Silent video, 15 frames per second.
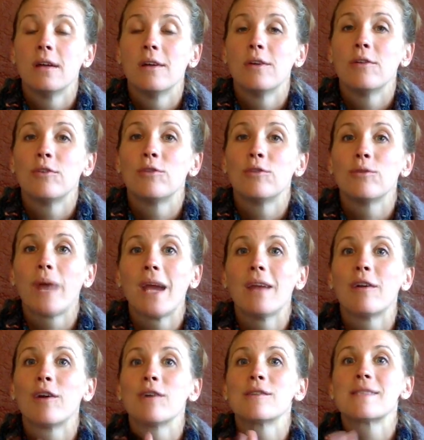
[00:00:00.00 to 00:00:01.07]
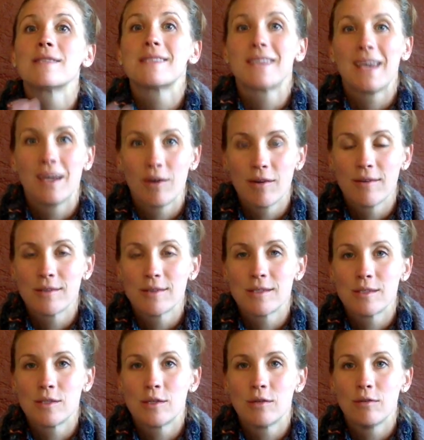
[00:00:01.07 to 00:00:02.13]
greater skills
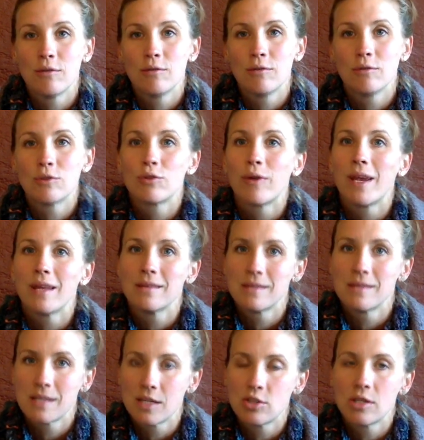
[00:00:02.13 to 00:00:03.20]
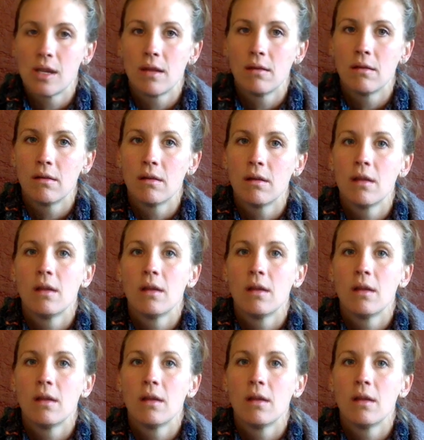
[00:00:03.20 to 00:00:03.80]
to transition